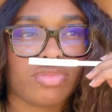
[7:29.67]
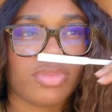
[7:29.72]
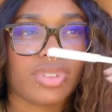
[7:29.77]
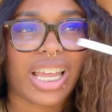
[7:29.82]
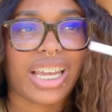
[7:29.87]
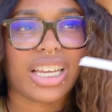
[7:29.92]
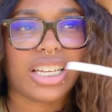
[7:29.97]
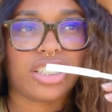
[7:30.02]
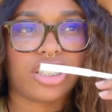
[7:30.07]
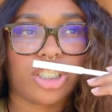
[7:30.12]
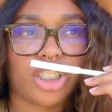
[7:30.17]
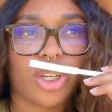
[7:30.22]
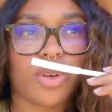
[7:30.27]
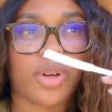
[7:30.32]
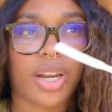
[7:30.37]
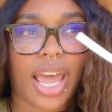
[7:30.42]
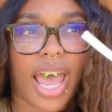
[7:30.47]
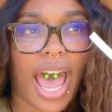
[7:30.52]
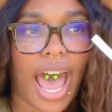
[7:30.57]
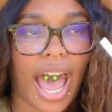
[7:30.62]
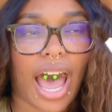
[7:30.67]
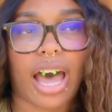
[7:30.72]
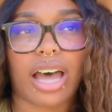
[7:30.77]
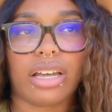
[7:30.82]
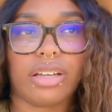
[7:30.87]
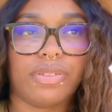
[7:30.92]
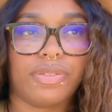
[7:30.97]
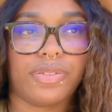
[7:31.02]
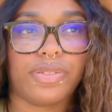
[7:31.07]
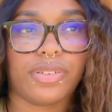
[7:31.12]

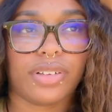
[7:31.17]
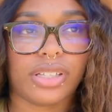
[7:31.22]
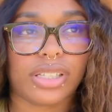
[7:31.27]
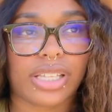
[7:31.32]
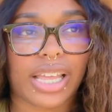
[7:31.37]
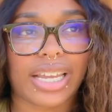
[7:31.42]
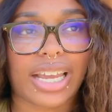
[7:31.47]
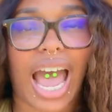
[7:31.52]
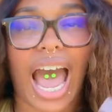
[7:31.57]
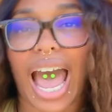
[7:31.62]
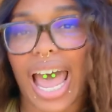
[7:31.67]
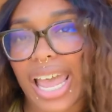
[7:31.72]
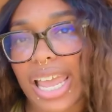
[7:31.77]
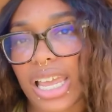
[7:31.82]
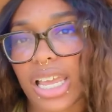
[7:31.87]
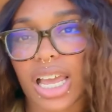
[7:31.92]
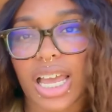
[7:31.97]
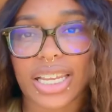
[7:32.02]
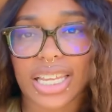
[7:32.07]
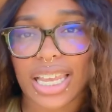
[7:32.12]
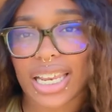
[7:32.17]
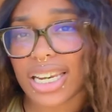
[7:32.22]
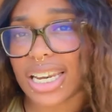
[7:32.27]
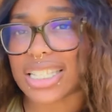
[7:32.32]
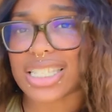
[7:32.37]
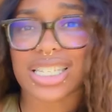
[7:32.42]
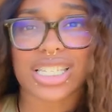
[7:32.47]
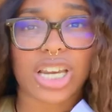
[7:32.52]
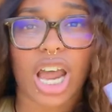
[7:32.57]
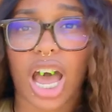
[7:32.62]
2.5. Like, again,
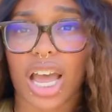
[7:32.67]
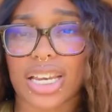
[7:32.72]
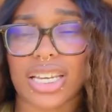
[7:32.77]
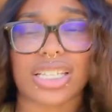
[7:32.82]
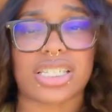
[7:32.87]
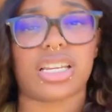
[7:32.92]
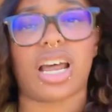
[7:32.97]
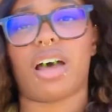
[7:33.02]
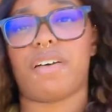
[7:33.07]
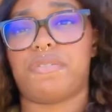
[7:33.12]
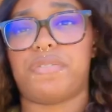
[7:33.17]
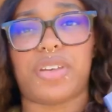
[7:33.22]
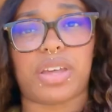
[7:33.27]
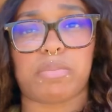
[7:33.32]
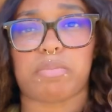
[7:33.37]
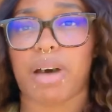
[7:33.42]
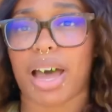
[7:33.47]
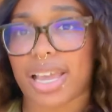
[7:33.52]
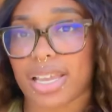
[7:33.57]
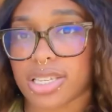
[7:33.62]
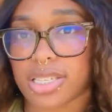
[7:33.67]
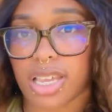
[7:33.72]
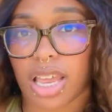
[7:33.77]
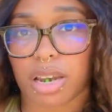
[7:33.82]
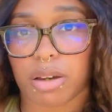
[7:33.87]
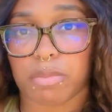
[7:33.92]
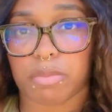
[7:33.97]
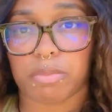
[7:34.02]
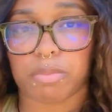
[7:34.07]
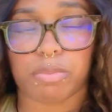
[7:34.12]
it does not fit my
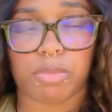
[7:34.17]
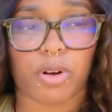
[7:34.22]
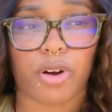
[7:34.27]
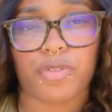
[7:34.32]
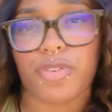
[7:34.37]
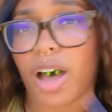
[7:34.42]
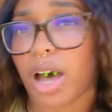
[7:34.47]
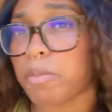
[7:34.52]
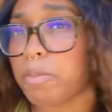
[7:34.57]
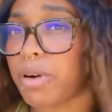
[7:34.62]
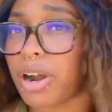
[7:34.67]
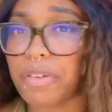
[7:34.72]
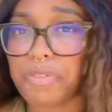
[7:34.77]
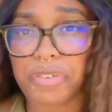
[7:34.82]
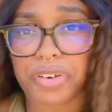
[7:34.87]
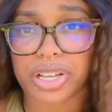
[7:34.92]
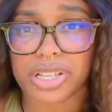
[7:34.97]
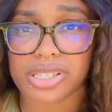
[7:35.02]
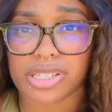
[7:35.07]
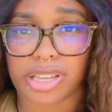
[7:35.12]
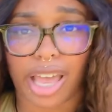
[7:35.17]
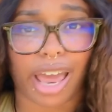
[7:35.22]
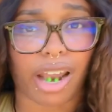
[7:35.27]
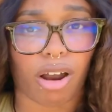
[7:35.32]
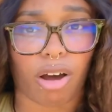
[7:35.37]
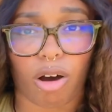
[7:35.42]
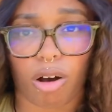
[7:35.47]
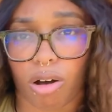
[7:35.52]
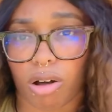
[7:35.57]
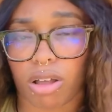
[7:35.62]
scent profile preference at
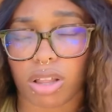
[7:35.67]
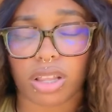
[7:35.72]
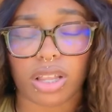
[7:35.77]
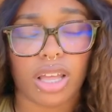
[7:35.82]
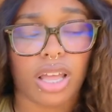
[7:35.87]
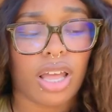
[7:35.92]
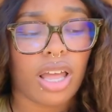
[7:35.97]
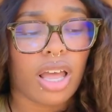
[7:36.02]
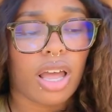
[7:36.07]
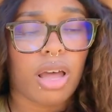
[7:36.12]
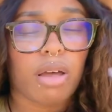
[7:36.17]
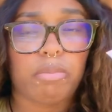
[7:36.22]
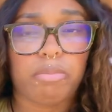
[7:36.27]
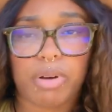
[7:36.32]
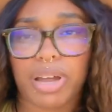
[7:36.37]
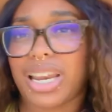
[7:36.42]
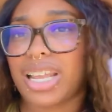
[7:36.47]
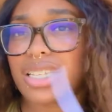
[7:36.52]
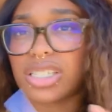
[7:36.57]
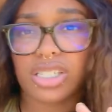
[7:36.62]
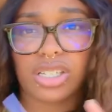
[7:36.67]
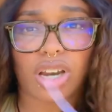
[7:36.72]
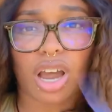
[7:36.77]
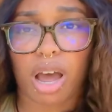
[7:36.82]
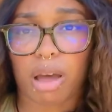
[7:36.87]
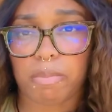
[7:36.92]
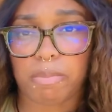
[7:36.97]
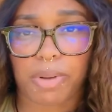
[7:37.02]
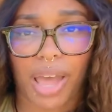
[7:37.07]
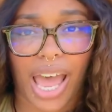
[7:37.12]
all, but it's
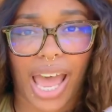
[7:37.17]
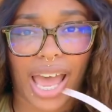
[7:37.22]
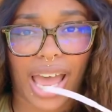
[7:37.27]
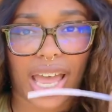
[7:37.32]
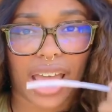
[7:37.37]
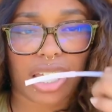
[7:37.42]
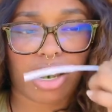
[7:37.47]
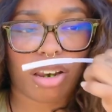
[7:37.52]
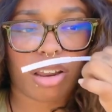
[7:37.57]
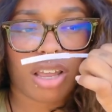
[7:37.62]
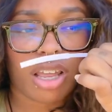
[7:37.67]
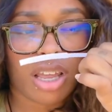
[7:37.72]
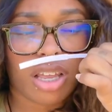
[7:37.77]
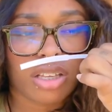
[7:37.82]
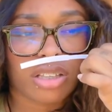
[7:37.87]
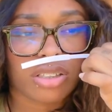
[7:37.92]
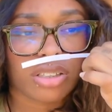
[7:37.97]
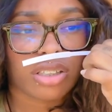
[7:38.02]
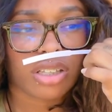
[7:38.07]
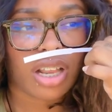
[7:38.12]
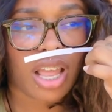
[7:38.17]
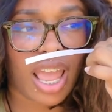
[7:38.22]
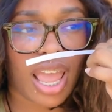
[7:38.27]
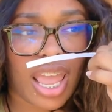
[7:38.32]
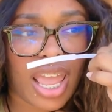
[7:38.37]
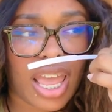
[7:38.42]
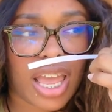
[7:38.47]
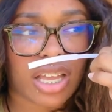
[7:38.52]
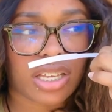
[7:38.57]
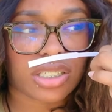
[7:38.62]
not bad.
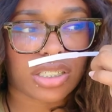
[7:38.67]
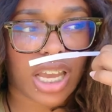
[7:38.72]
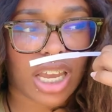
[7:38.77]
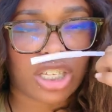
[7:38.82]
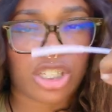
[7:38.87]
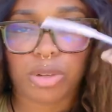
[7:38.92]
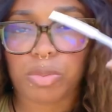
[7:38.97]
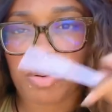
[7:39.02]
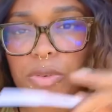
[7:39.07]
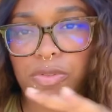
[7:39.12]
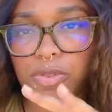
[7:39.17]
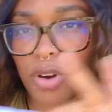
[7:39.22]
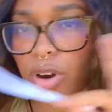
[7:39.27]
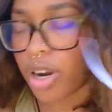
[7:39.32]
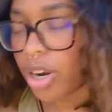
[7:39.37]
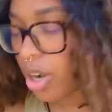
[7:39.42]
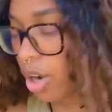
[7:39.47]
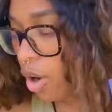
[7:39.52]
And I do prefer it